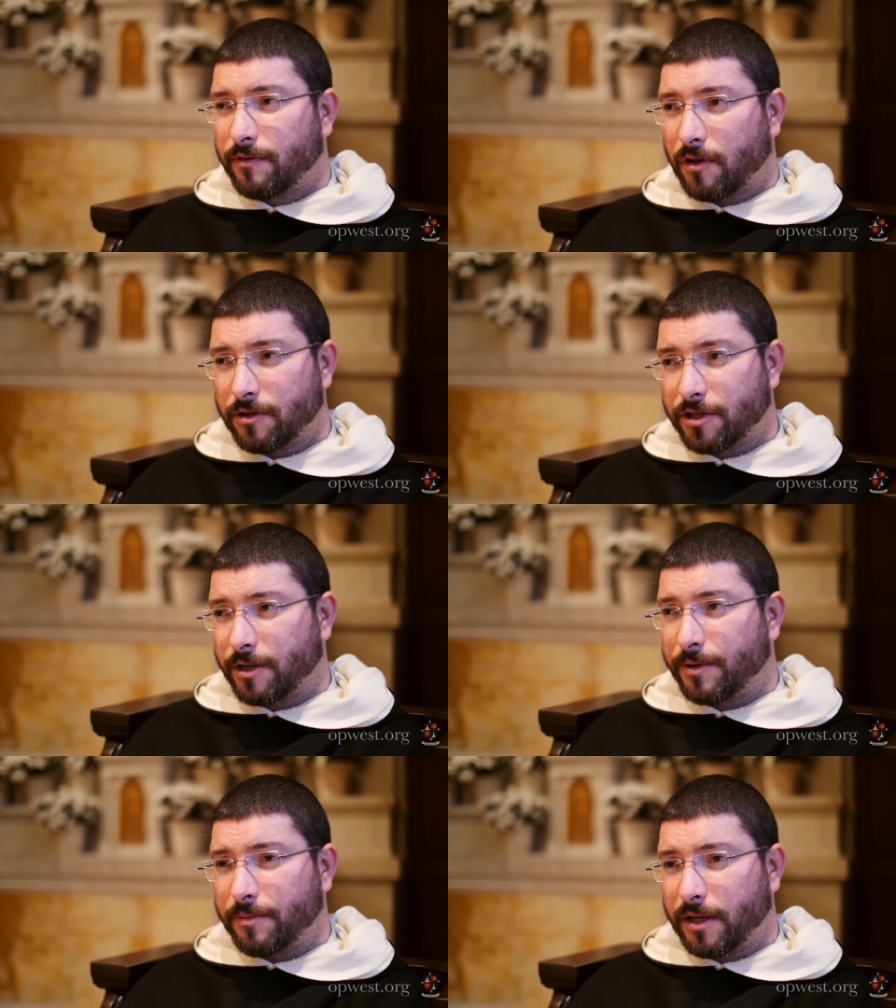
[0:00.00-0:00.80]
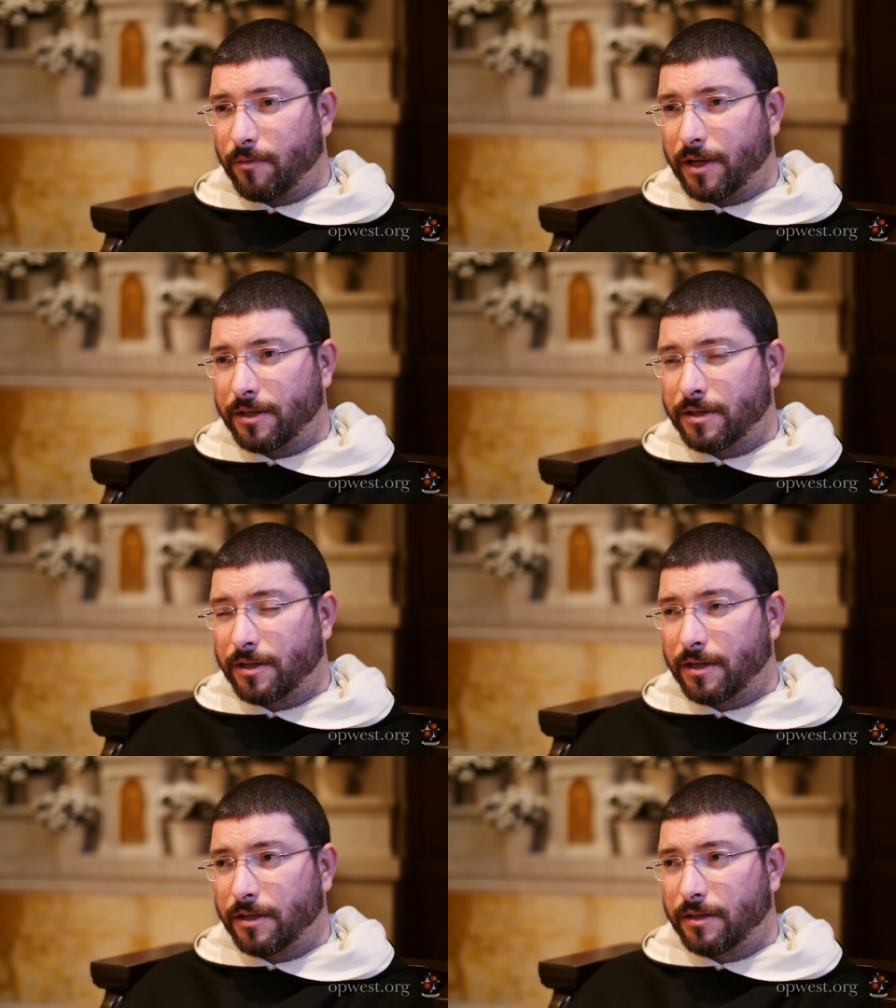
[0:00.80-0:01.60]
hardship in many ways.
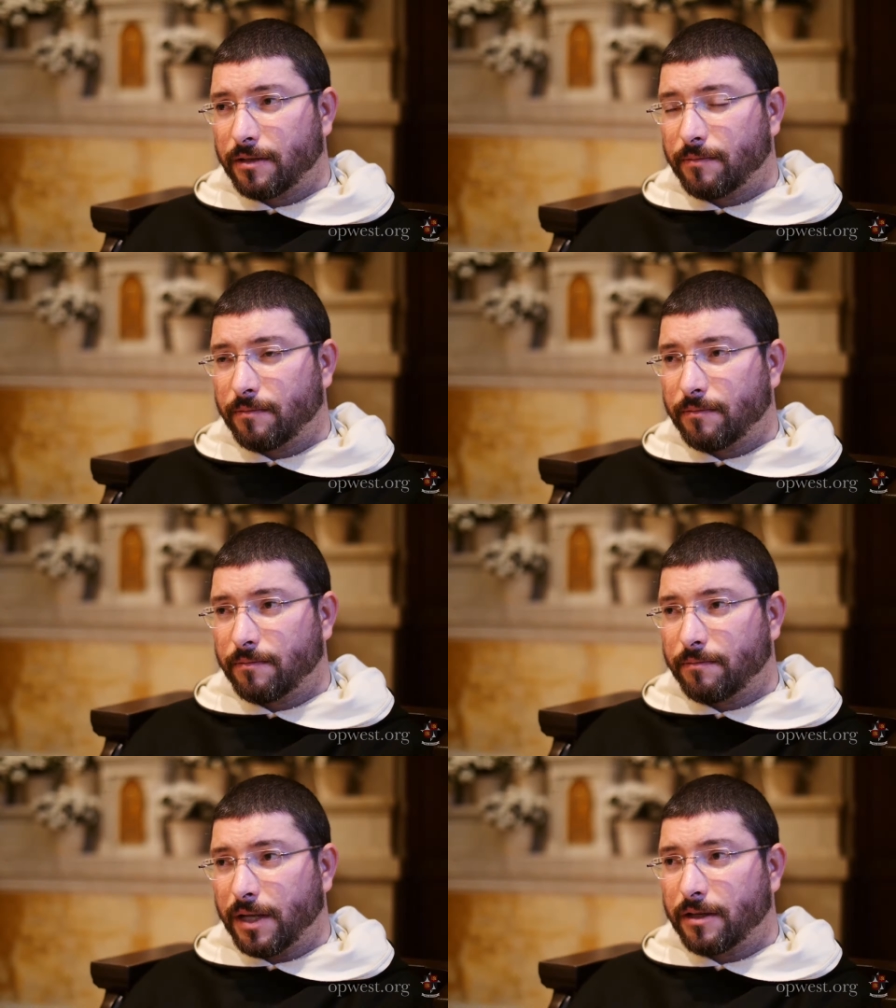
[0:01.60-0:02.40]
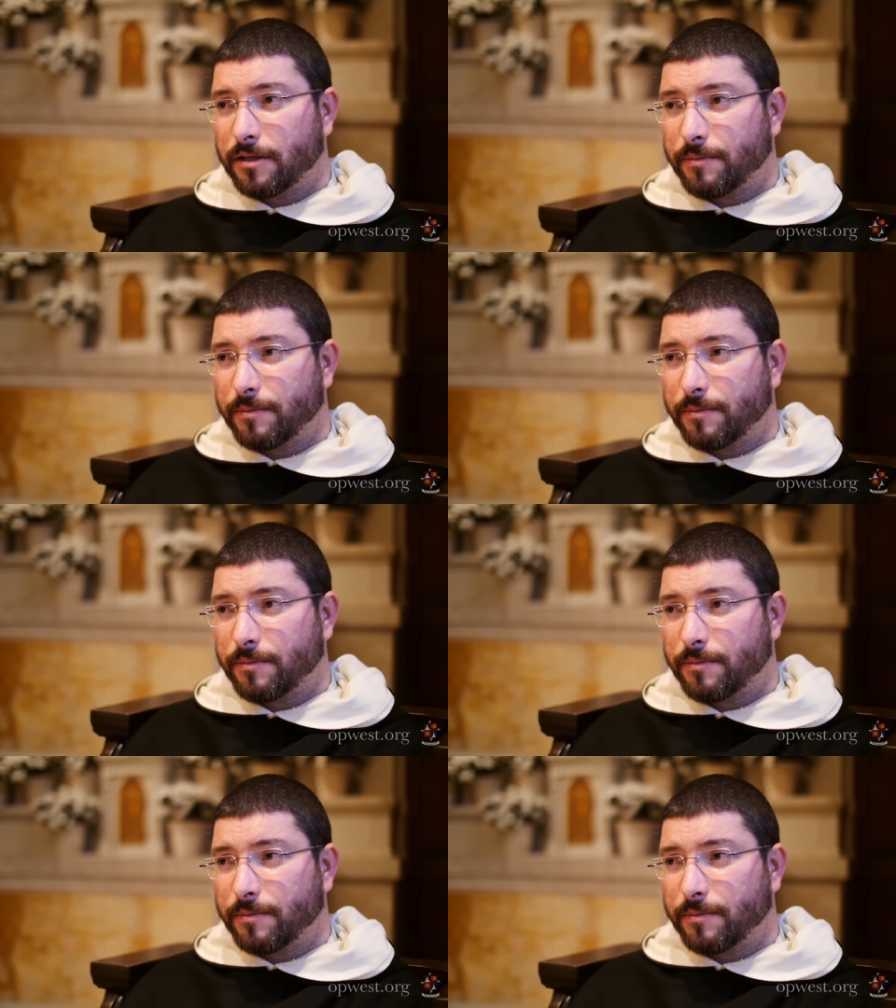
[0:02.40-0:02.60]
It, uh, being a